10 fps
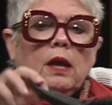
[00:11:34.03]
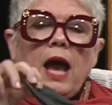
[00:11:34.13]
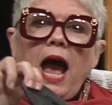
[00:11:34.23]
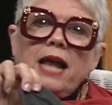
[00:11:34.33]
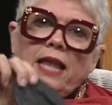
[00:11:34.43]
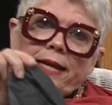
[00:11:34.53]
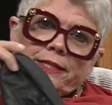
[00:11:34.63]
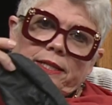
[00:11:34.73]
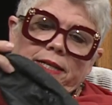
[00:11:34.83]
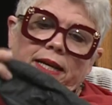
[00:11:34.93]
I like
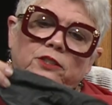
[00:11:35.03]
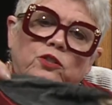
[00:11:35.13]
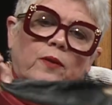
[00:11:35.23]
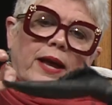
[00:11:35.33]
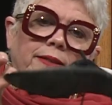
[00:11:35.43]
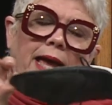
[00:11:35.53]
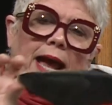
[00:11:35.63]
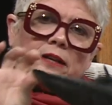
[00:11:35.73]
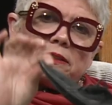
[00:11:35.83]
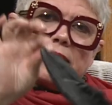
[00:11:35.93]
to dance around the
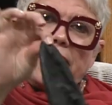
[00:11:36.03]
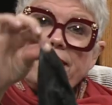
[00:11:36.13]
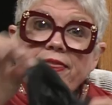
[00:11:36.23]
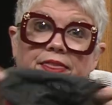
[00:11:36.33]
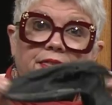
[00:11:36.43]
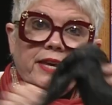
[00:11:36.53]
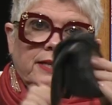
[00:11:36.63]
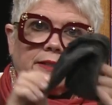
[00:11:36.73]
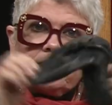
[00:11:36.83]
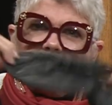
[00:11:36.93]
house. And
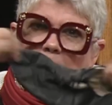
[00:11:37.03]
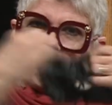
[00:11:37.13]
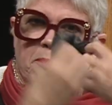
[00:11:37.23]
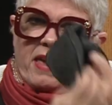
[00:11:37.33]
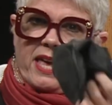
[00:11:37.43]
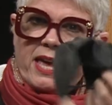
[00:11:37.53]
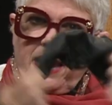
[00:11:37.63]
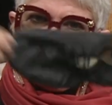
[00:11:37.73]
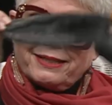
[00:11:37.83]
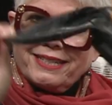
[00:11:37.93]
these, see, they
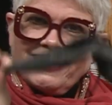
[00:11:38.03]
bend.